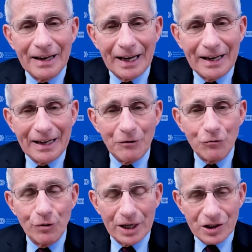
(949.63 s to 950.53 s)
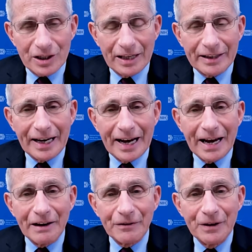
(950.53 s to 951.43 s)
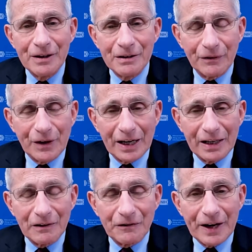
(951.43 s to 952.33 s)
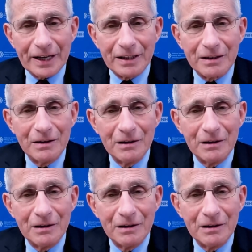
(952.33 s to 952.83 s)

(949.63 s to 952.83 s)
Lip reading: any risk that they have of getting infected.